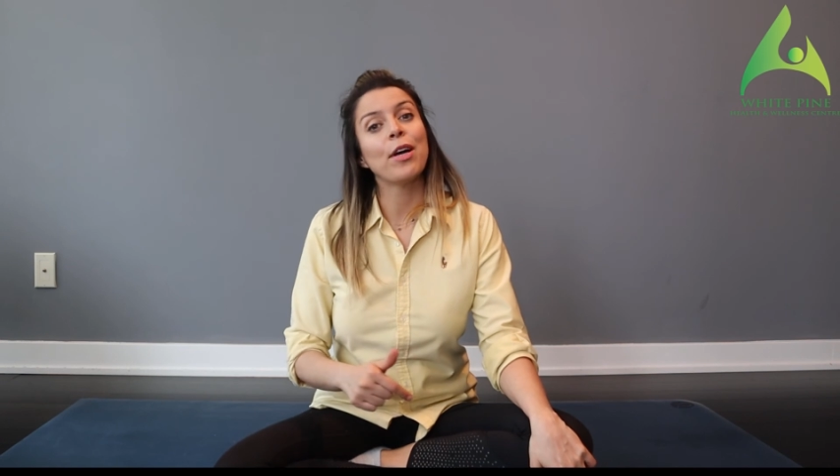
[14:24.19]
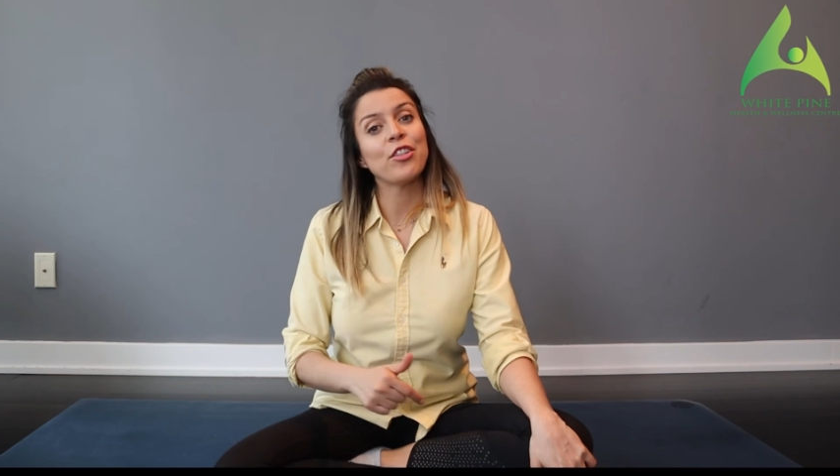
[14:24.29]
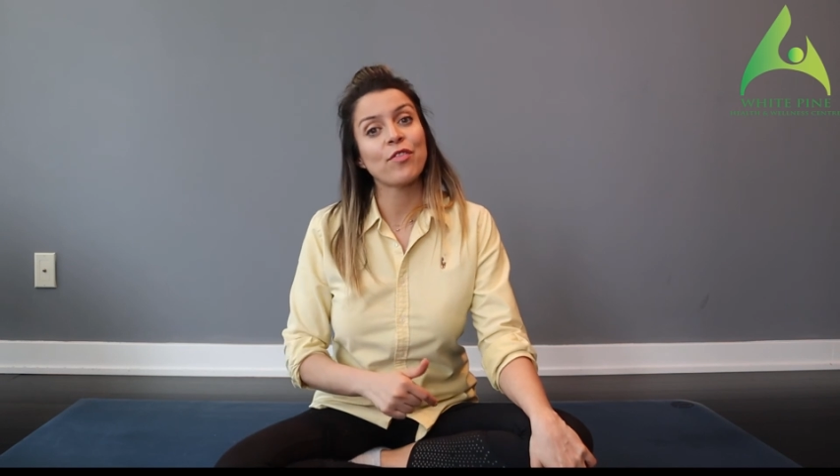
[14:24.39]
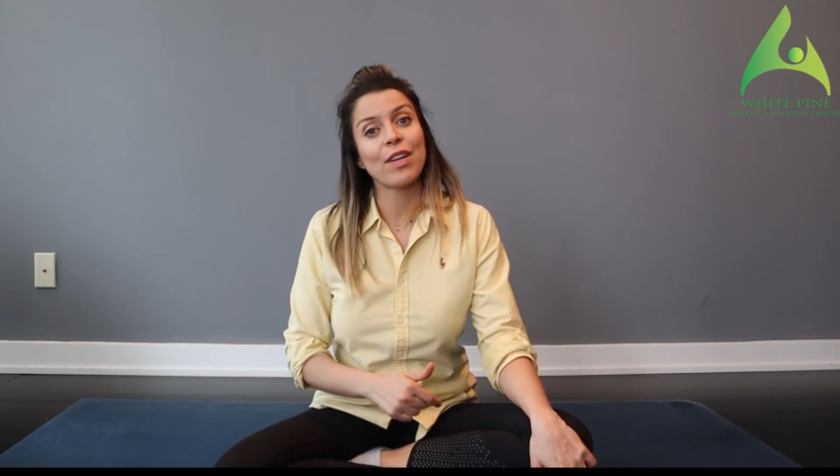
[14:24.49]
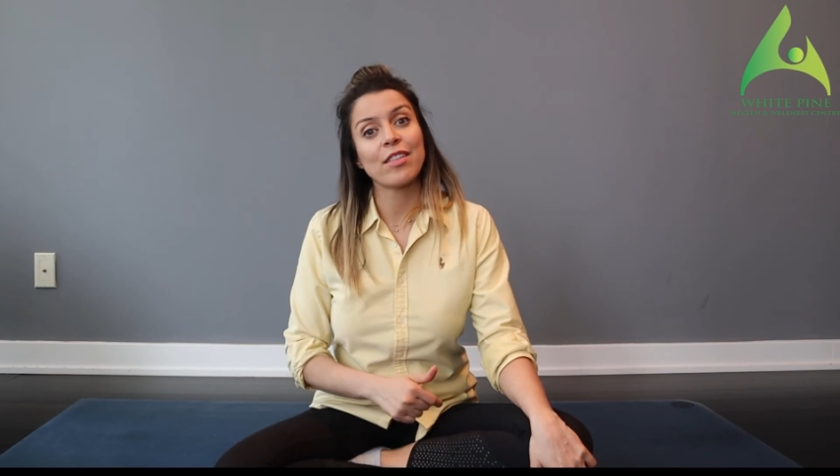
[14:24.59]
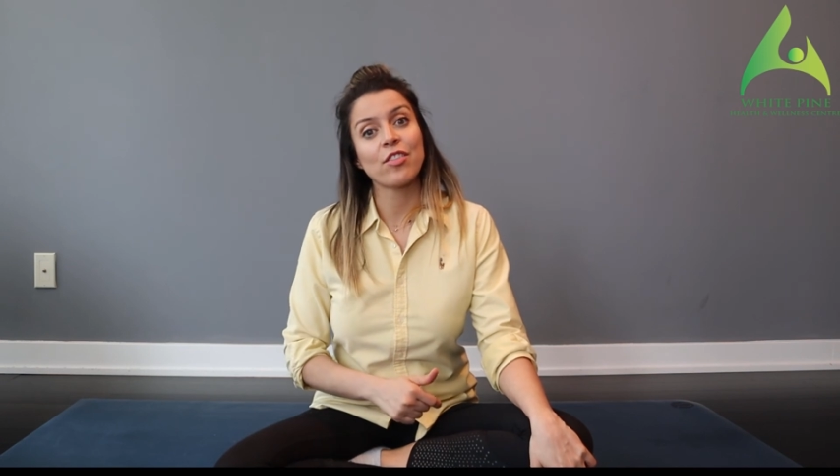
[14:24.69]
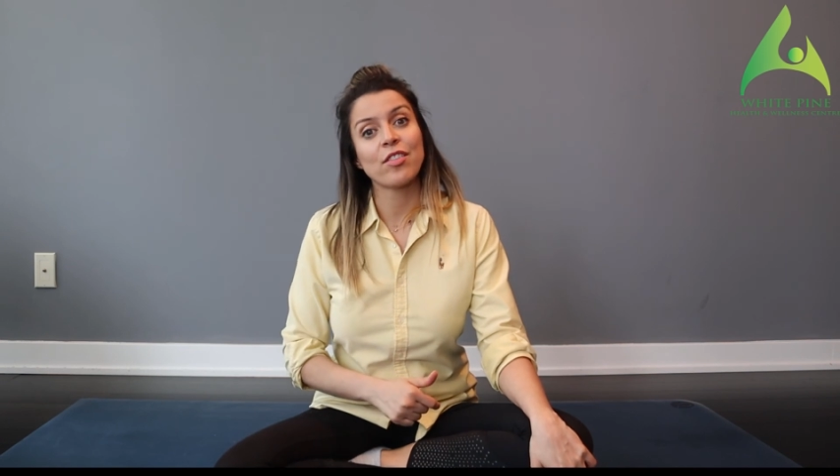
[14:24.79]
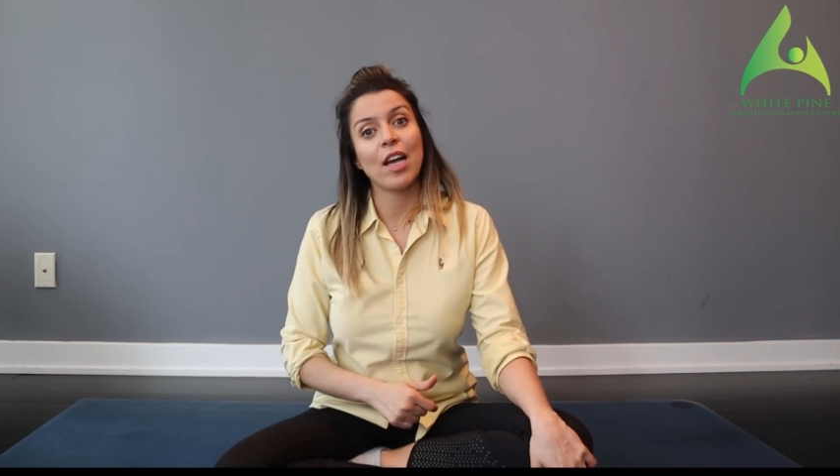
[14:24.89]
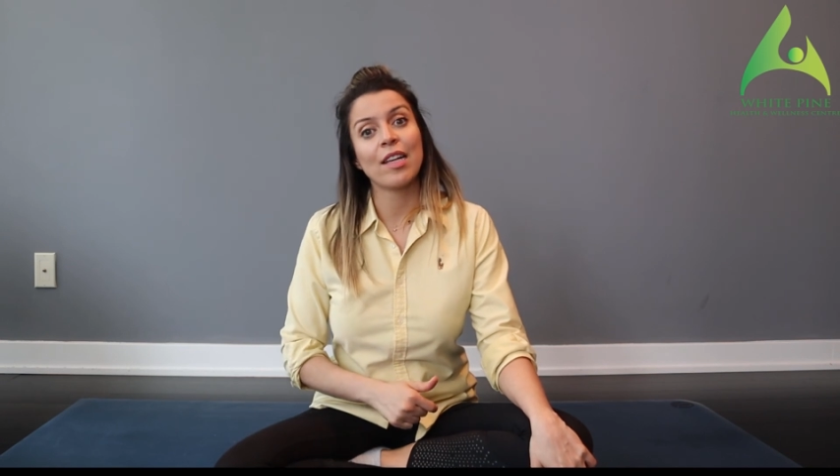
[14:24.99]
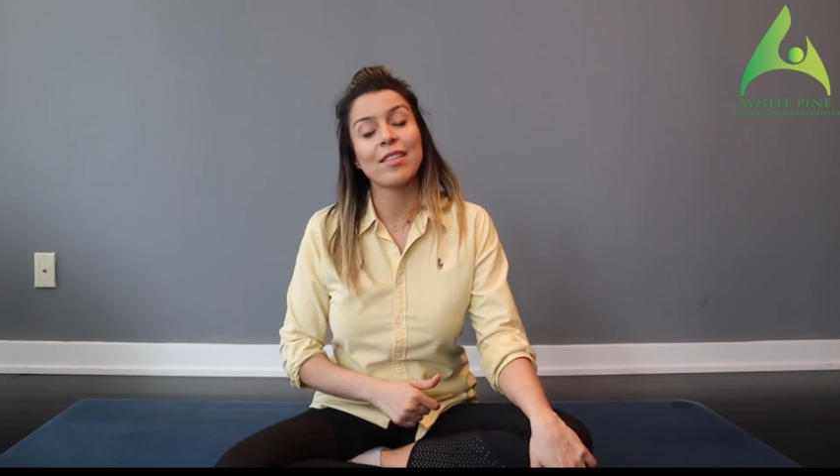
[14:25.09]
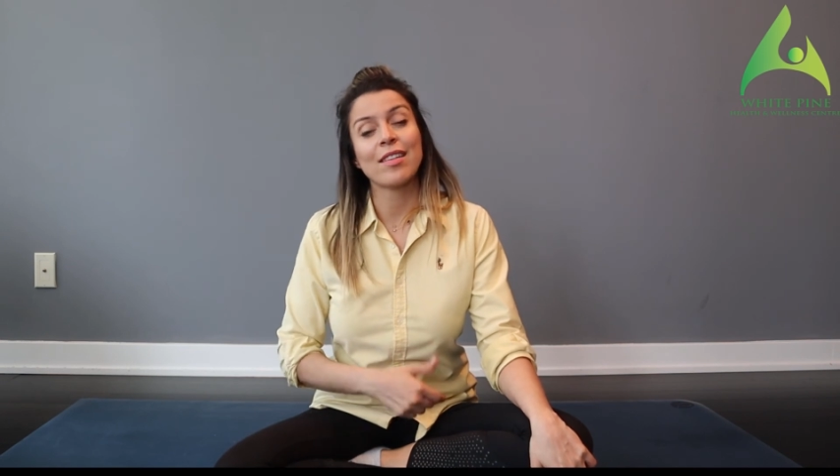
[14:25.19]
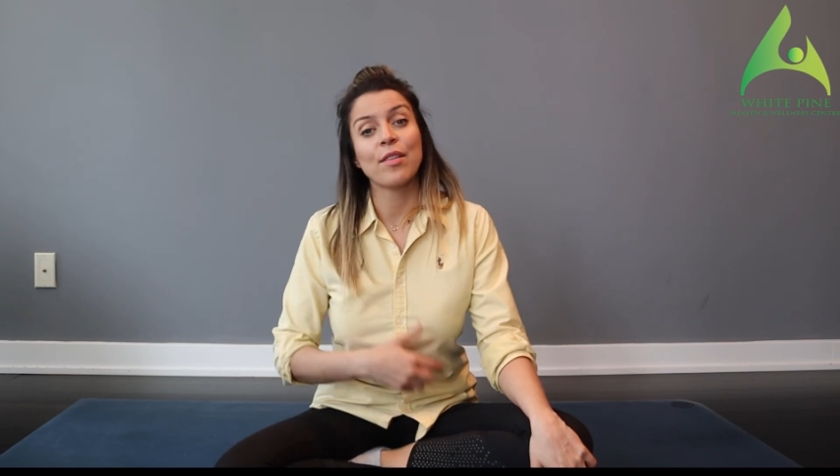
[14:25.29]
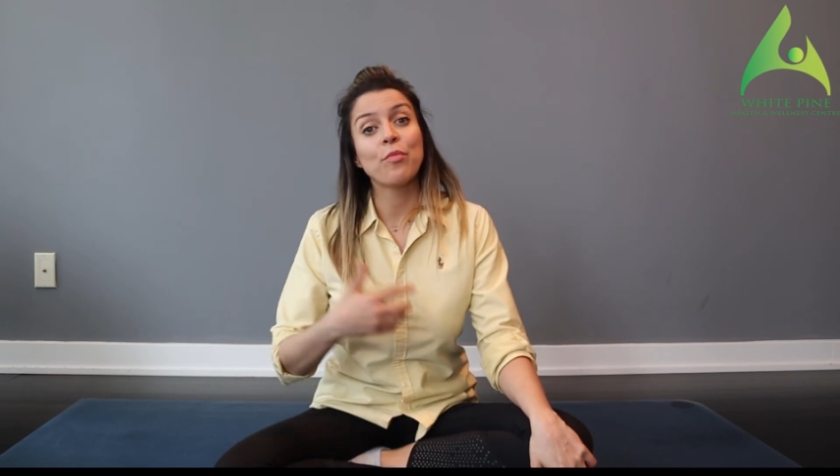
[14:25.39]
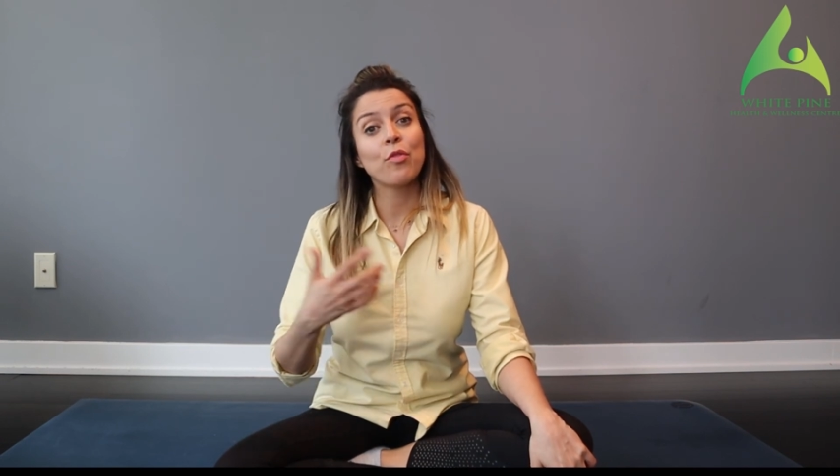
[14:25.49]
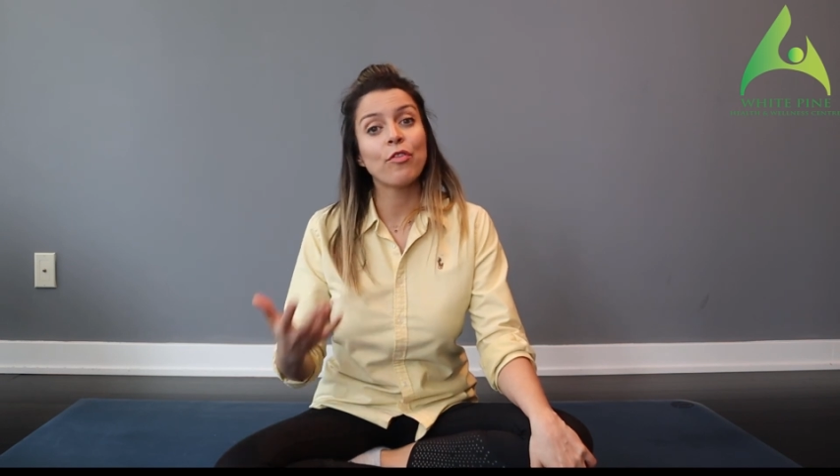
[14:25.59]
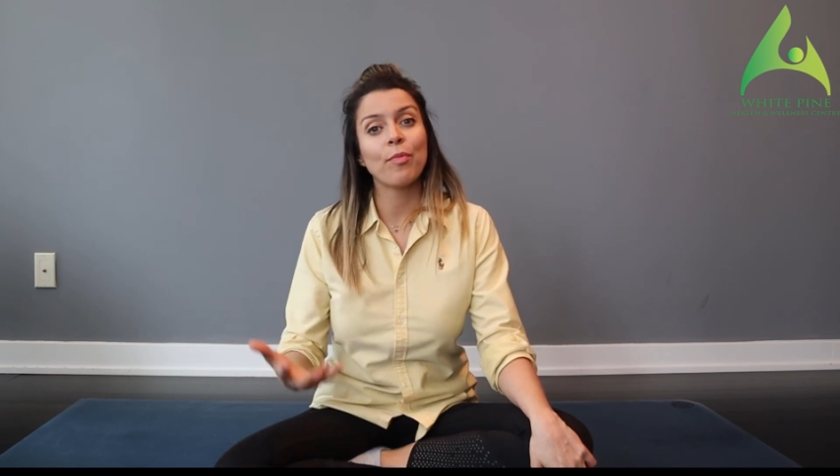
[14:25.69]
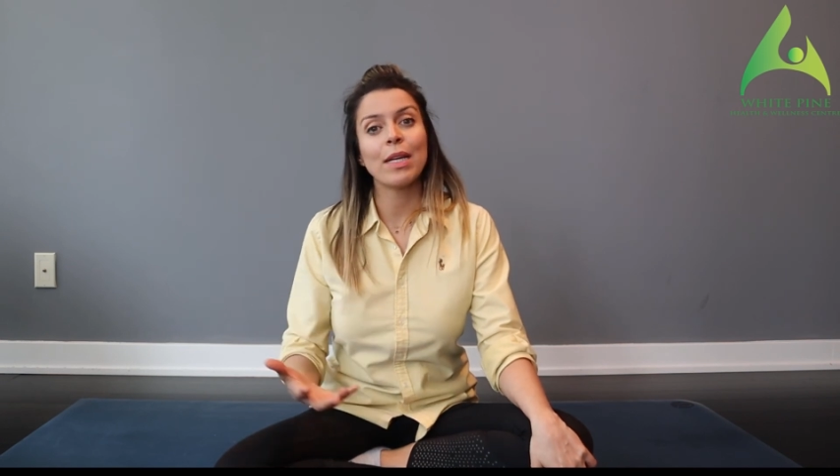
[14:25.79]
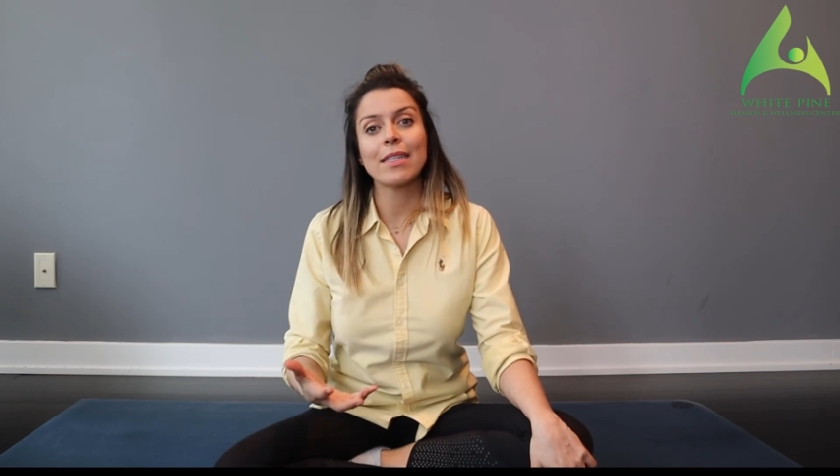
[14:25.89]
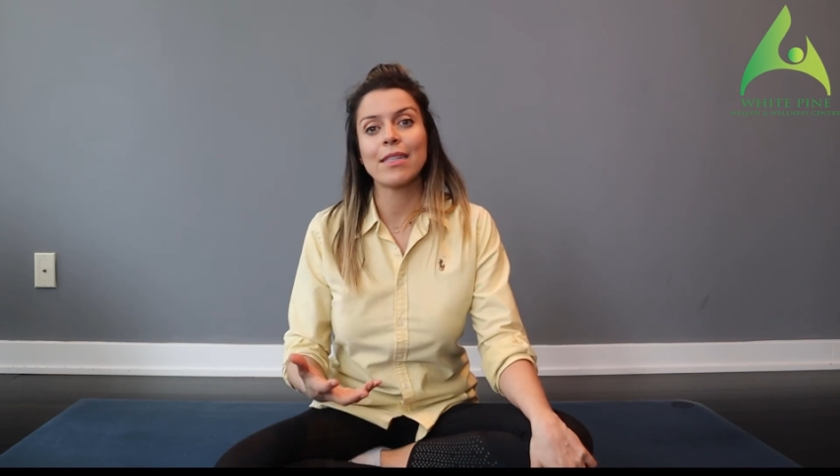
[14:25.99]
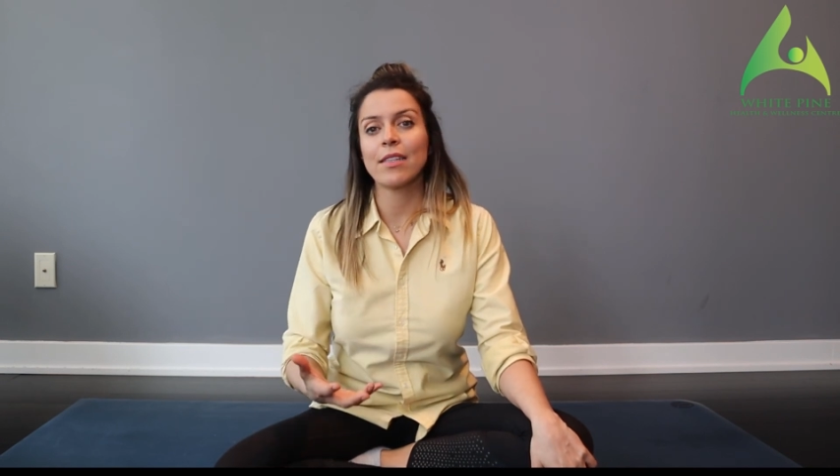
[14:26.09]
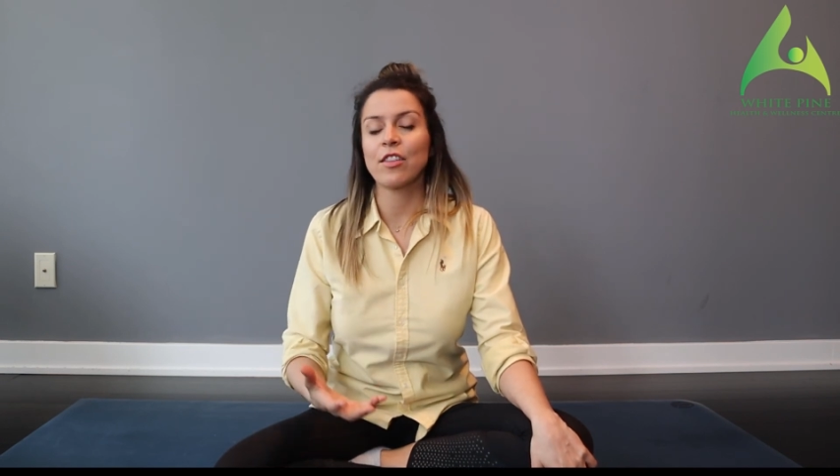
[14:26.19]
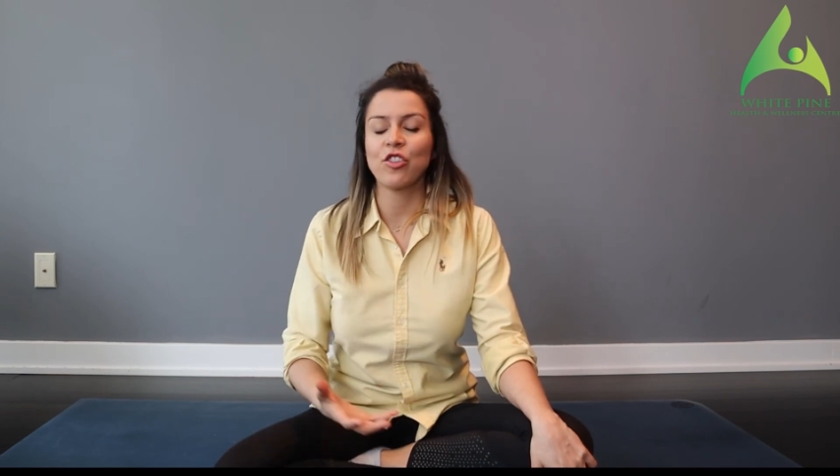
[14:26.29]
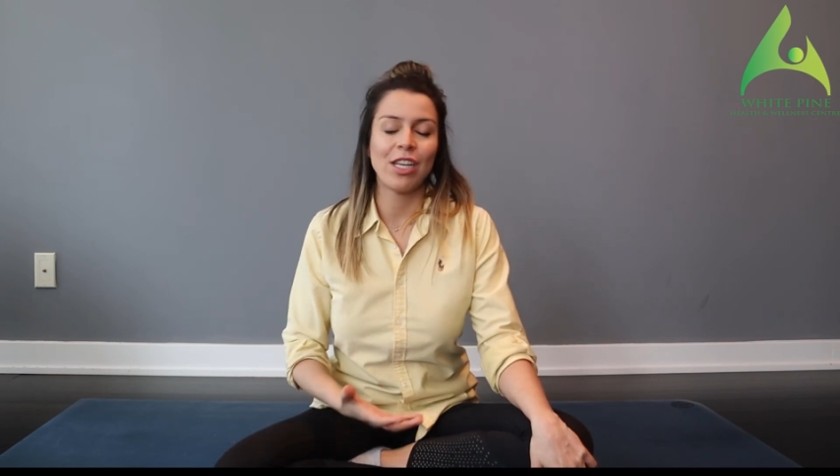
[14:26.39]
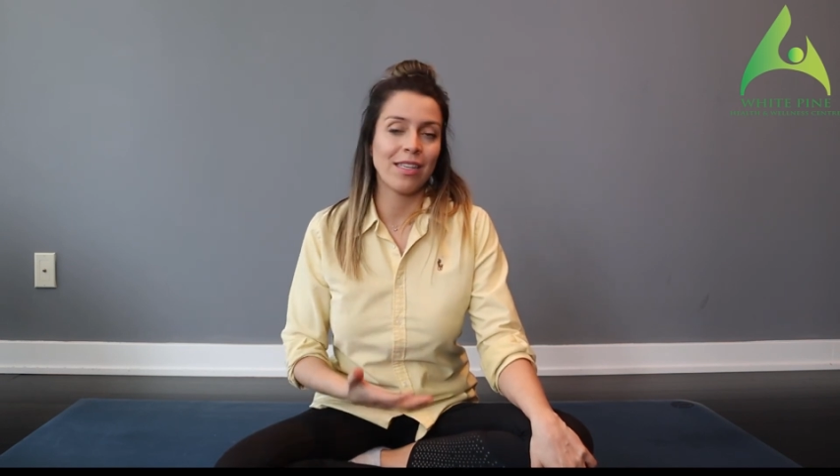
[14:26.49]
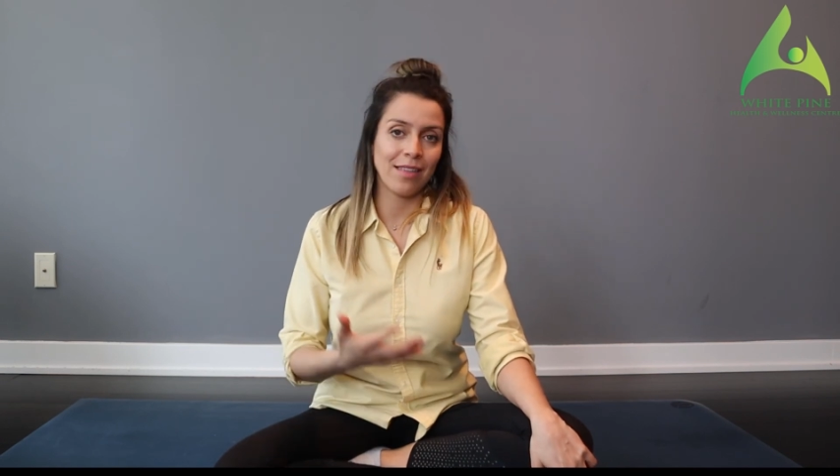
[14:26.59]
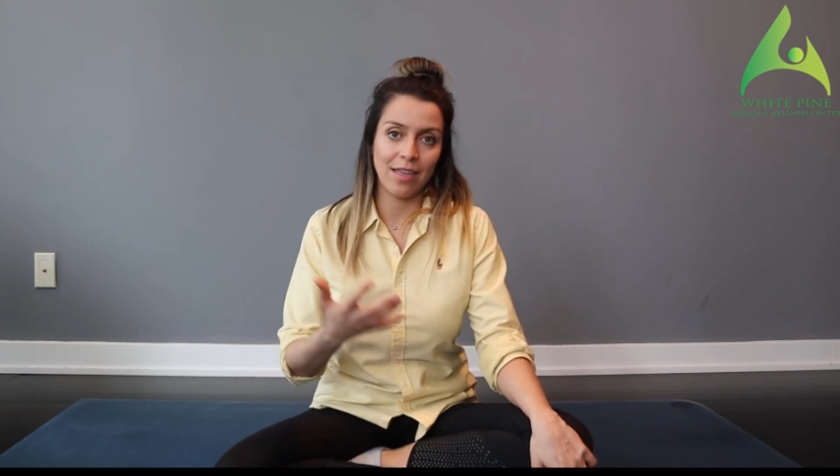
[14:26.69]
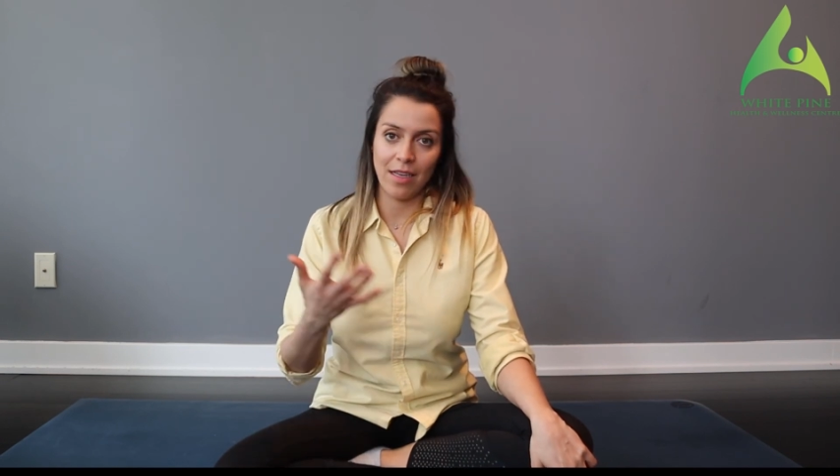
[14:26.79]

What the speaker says: bunch of exercises and movements such as